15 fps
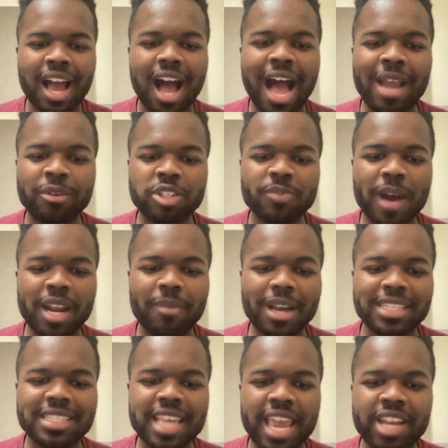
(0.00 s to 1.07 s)
I responded by
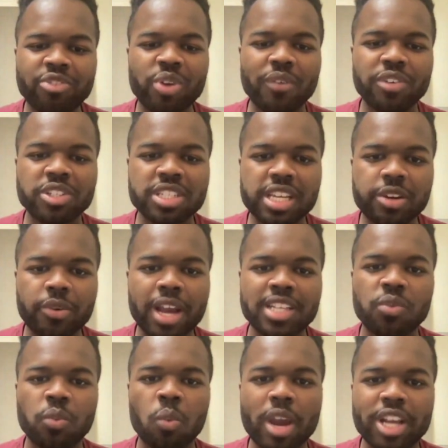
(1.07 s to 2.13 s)
saying Trevor
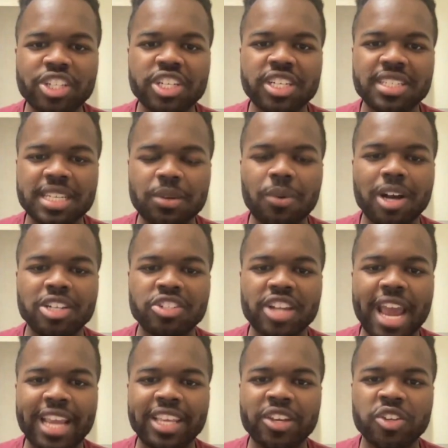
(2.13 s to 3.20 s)
Zegras wishes he was
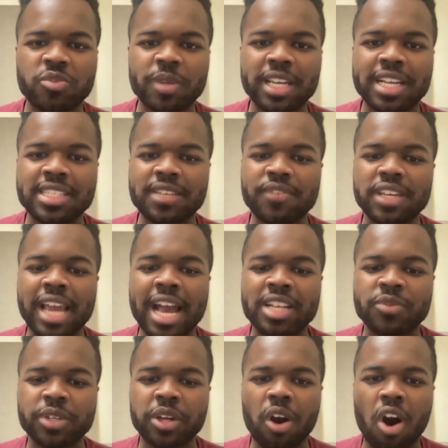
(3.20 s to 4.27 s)
Jack Hughes, because if you
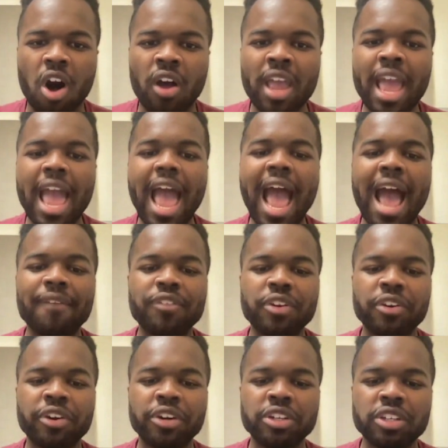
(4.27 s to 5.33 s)
guys recall,
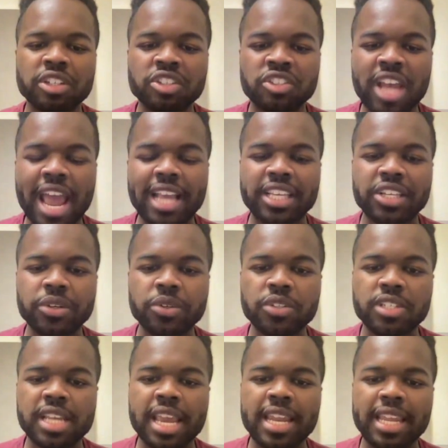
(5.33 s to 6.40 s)
after Jack
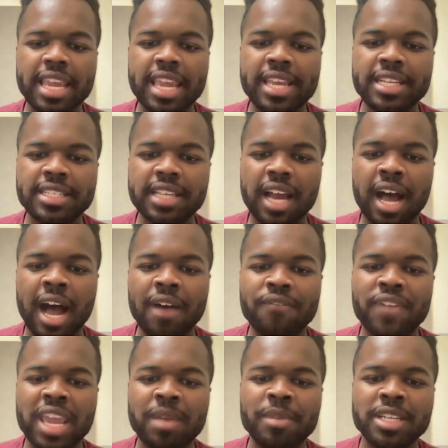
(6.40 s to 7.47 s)
Hughes did his
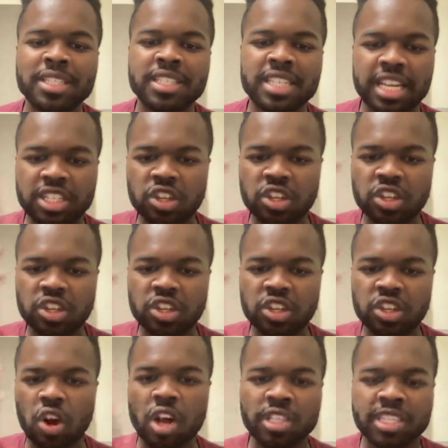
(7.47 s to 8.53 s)
stick toss and
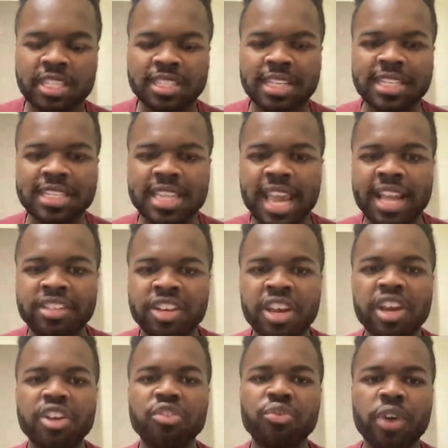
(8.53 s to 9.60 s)
stance,
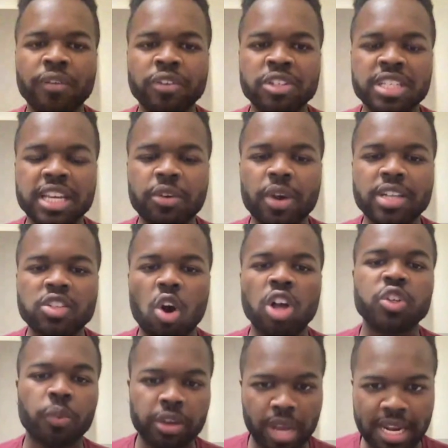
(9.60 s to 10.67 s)
Trevor Zegras also
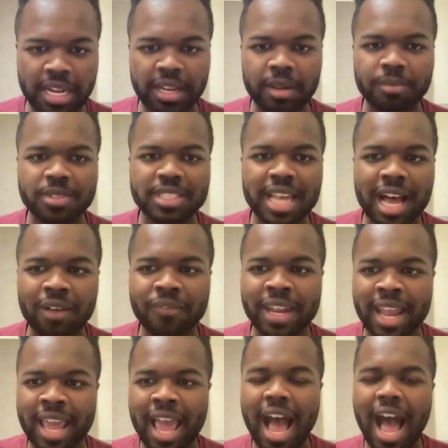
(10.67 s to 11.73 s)
recreated it himself.
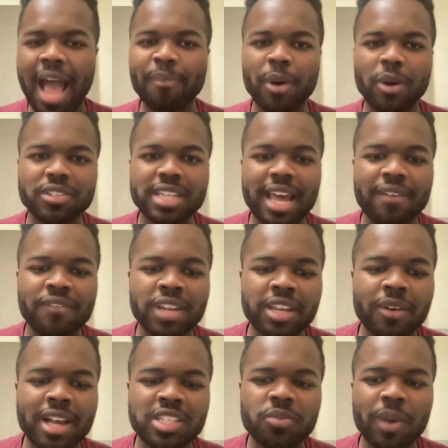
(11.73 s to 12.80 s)
And I posted that
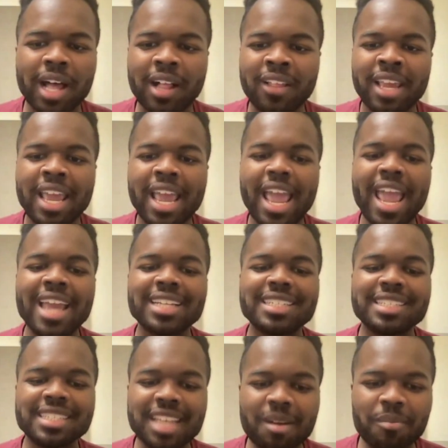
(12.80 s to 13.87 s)
video as well. And
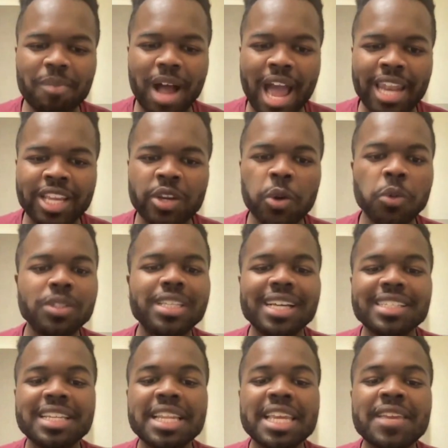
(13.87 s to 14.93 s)
somebody who
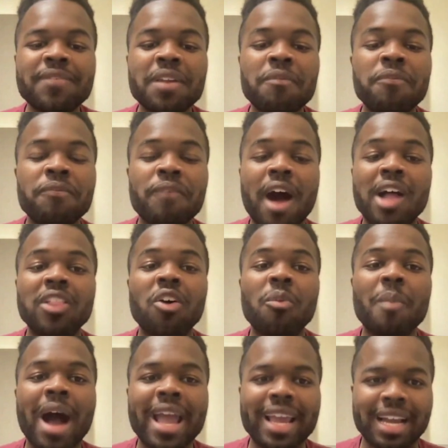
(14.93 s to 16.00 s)
doesn't even follow
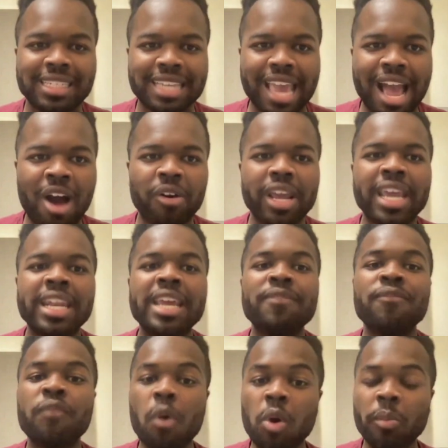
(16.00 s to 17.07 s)
my account, and
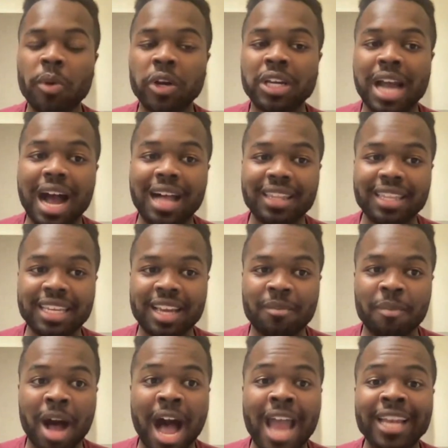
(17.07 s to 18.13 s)
a former colleague
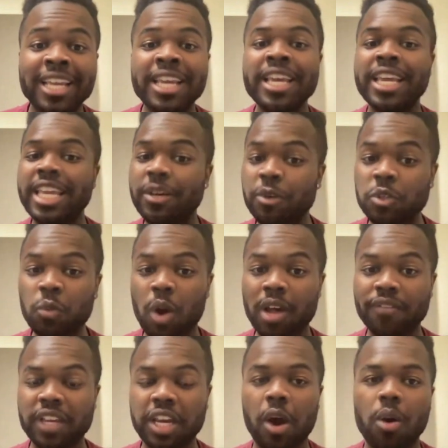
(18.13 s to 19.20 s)
of mine, he was one
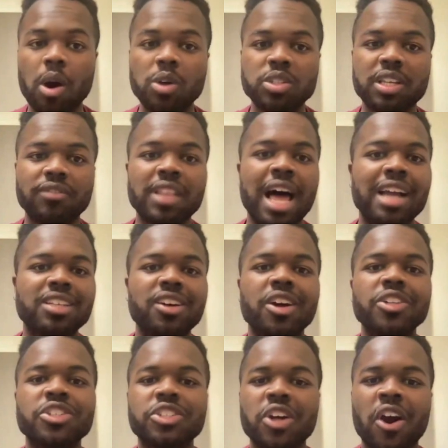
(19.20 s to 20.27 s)
of the co-hosts of Locked
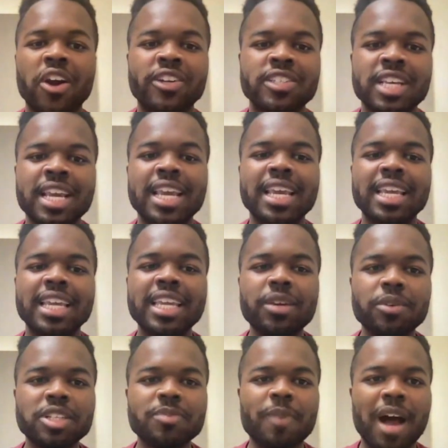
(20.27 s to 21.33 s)
On Sharks, he
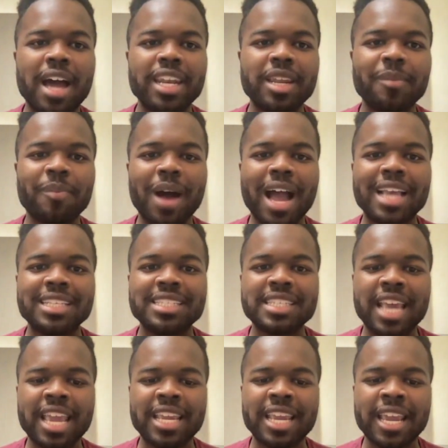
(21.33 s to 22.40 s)
responded by
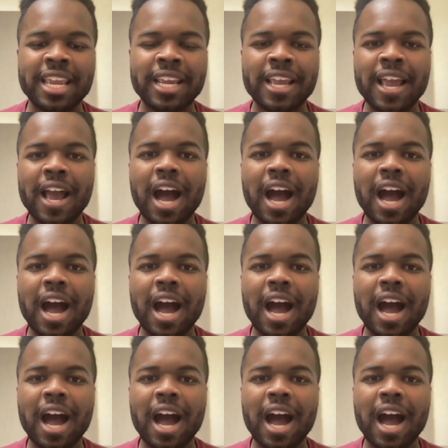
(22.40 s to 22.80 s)
saying,